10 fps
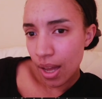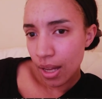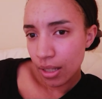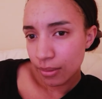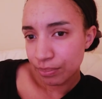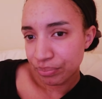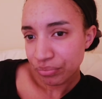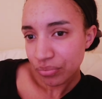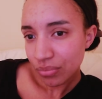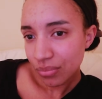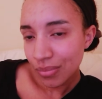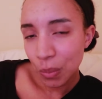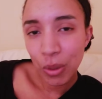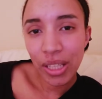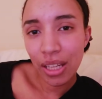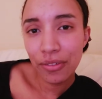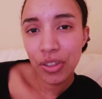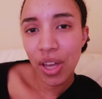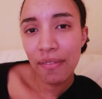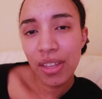But yeah, if
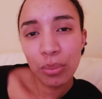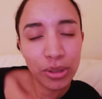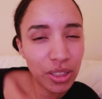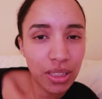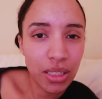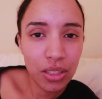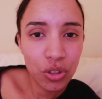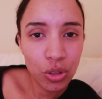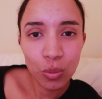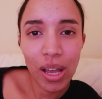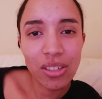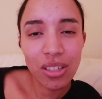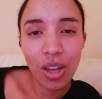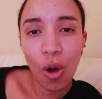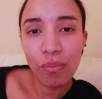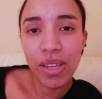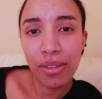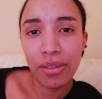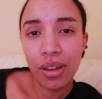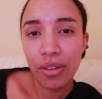you have the opportunity, do watch Calm
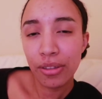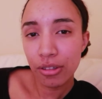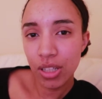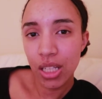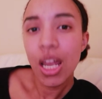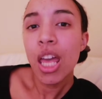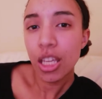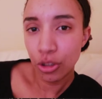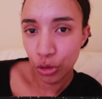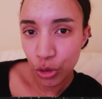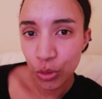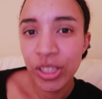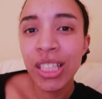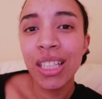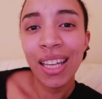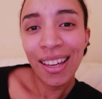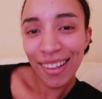Death 3 in 2D.